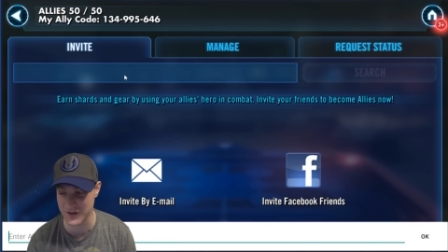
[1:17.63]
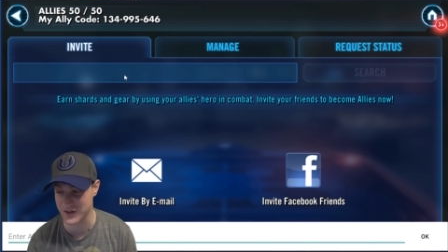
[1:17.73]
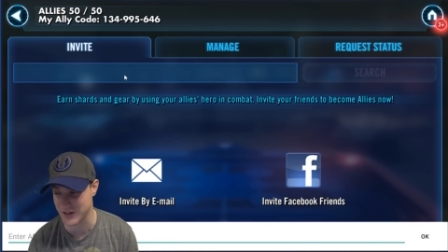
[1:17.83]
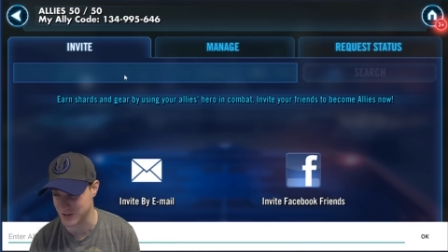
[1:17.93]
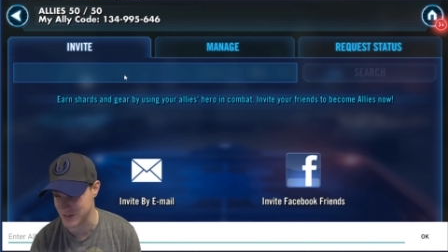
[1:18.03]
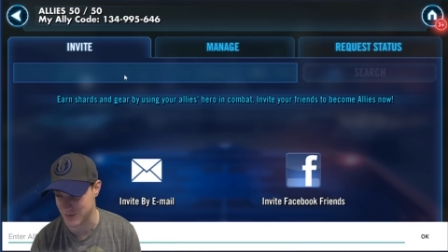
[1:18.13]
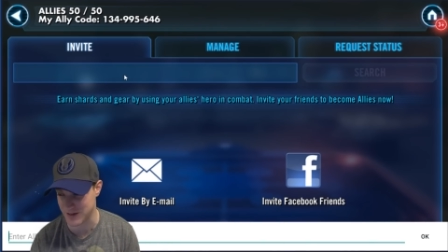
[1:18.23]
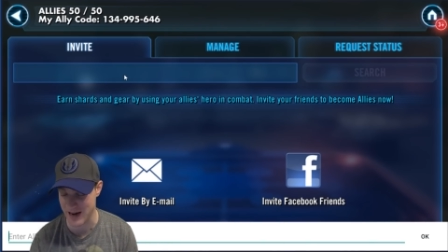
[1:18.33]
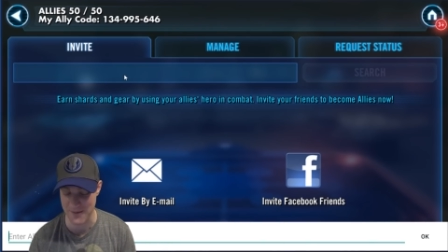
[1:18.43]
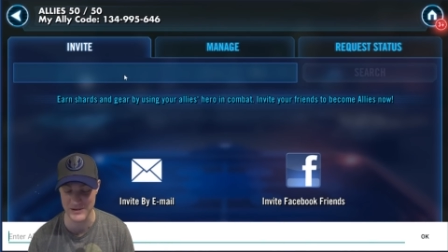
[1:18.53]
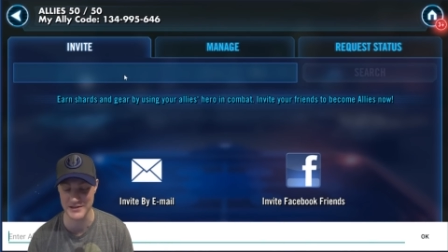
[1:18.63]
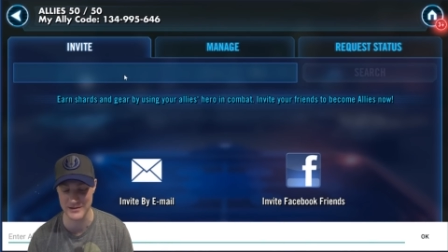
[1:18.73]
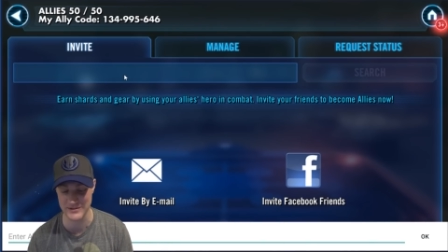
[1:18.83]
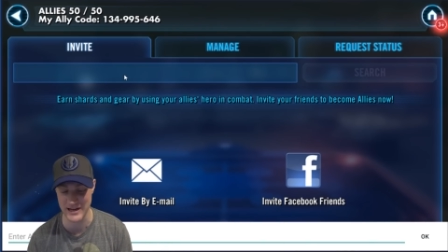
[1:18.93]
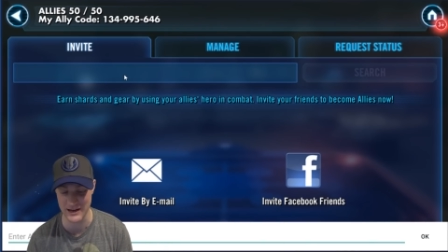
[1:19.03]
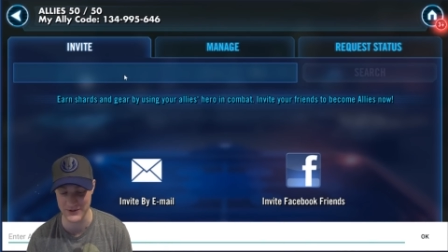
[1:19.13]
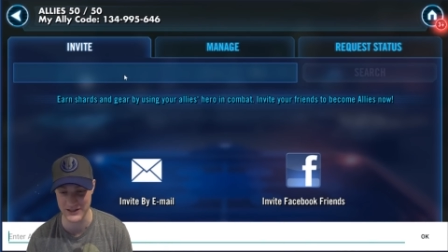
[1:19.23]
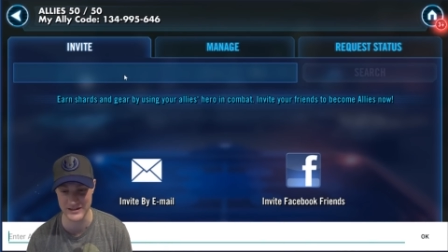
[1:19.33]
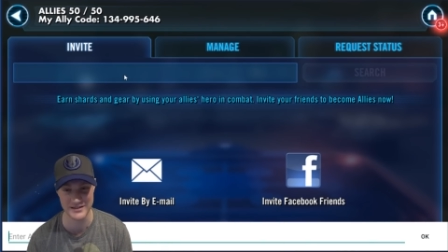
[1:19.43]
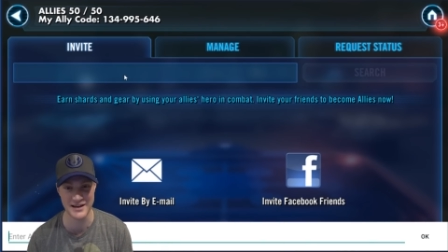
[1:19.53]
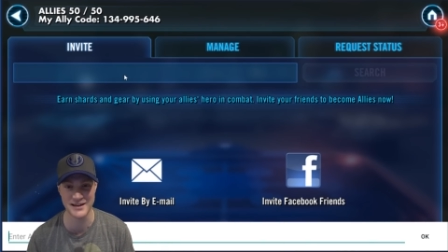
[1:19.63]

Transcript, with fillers: feel guilty when it happens sometimes because it's